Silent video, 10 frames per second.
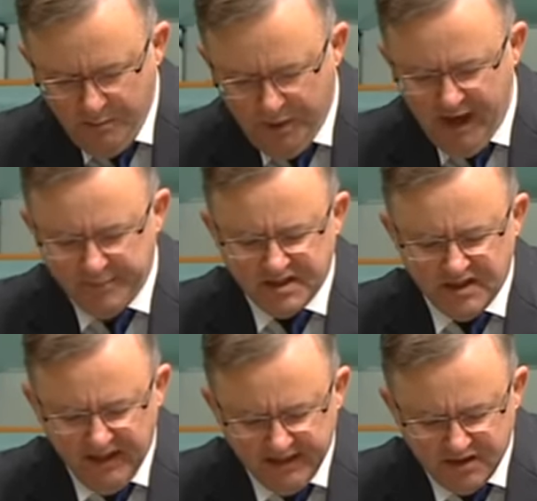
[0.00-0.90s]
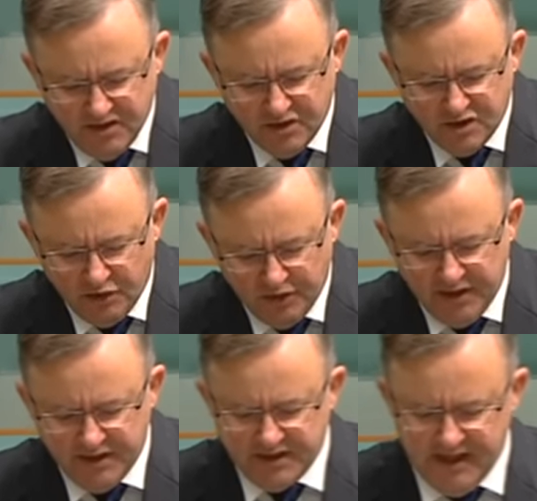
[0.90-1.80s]
Perhaps less
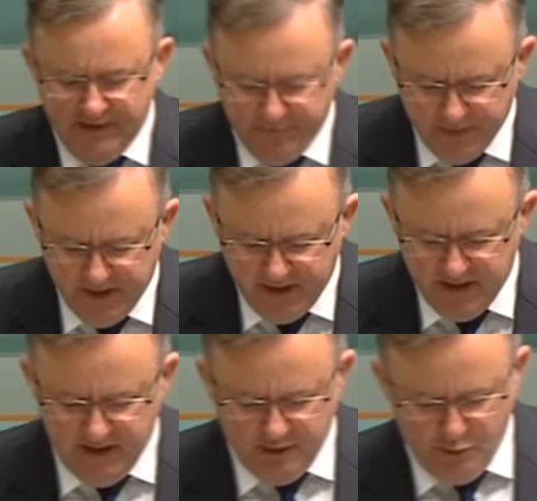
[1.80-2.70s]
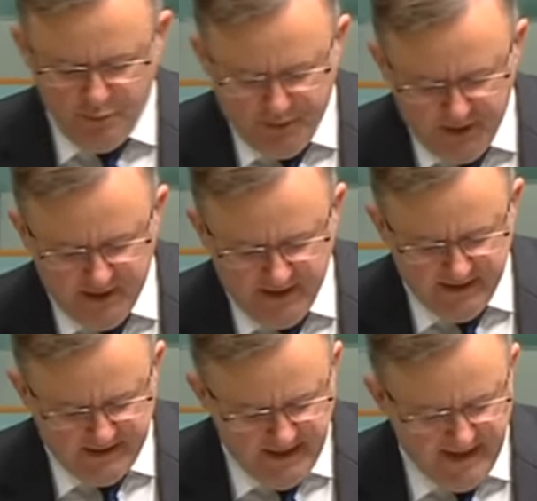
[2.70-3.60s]
notorious have been his repeated
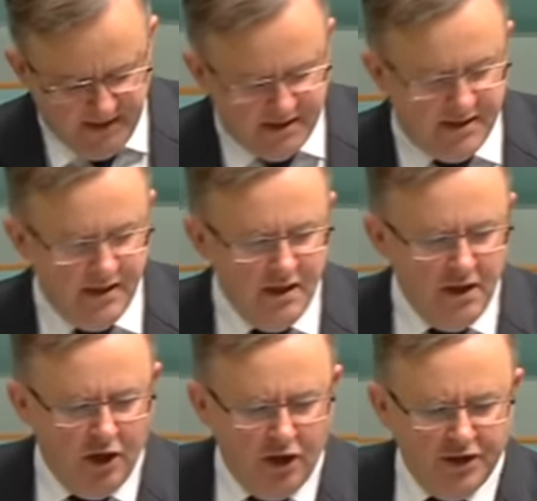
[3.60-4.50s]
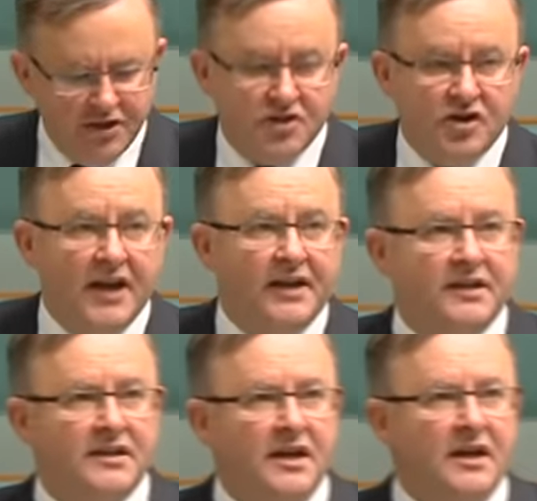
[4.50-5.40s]
attacks on
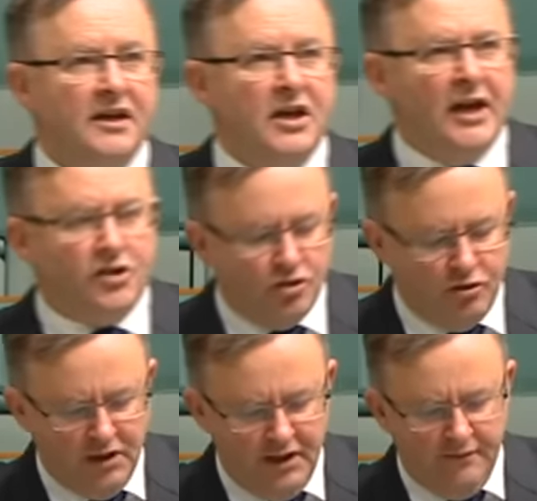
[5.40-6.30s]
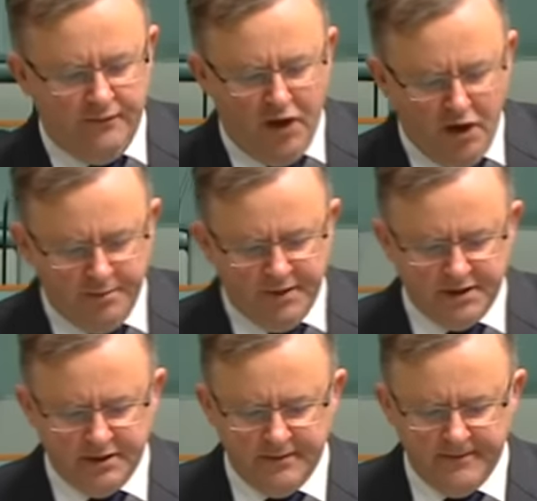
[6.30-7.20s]
Australia's natural
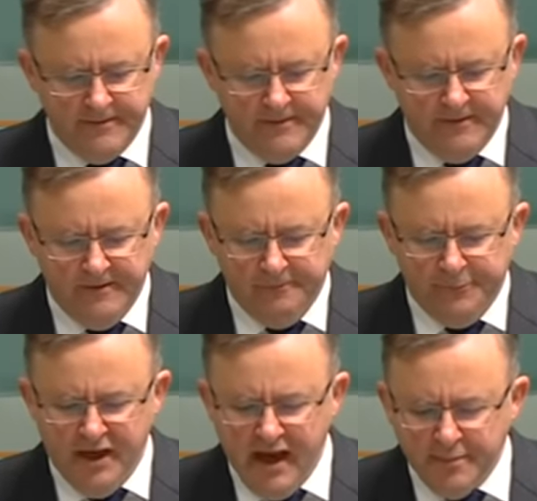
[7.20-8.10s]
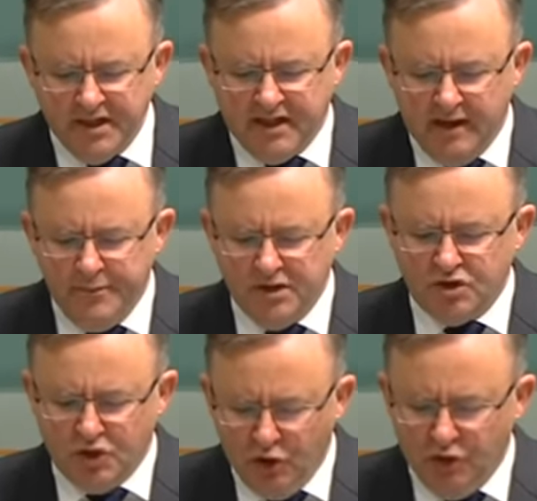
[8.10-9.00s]
environment. The Abbott
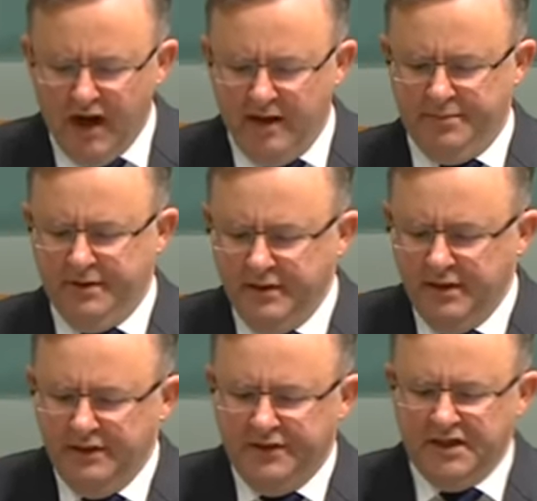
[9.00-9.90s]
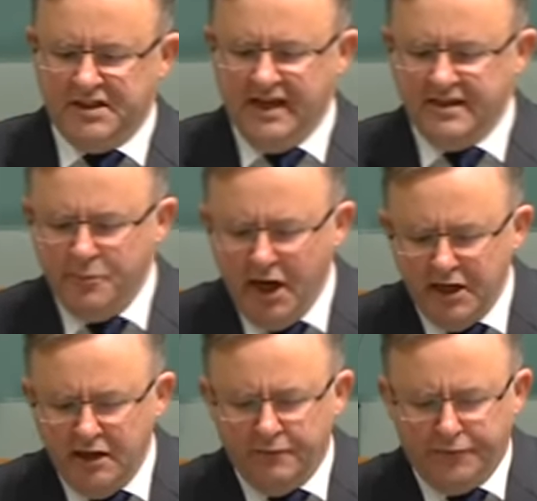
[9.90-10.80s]
government tore up the
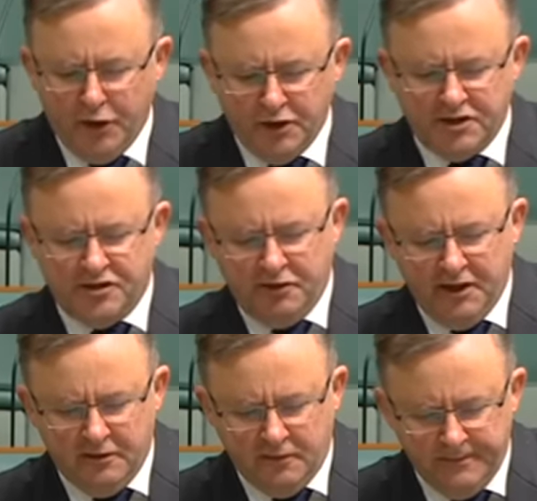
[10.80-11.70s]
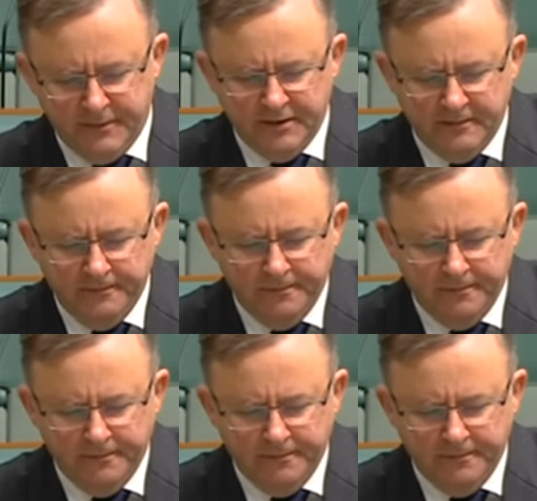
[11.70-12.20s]
Tasmanian Forestry Agreement